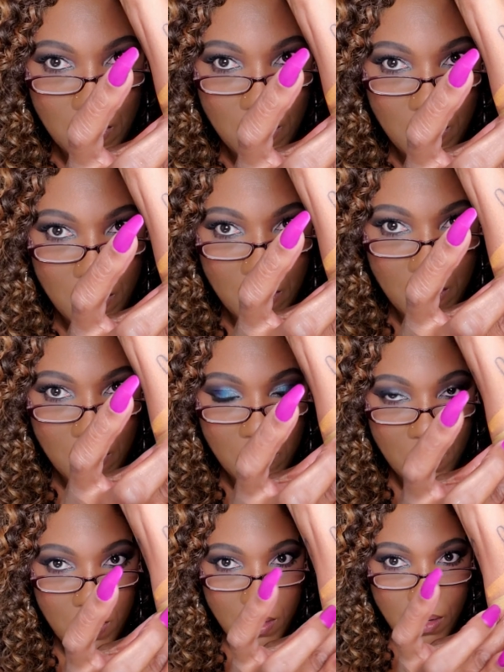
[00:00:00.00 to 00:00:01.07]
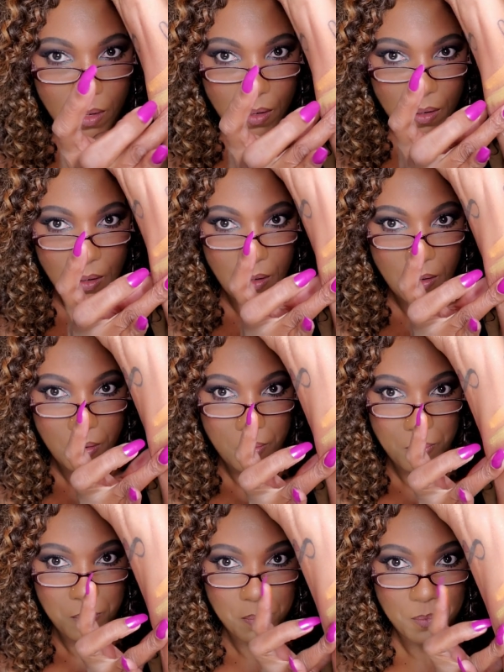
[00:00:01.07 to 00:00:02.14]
(silence)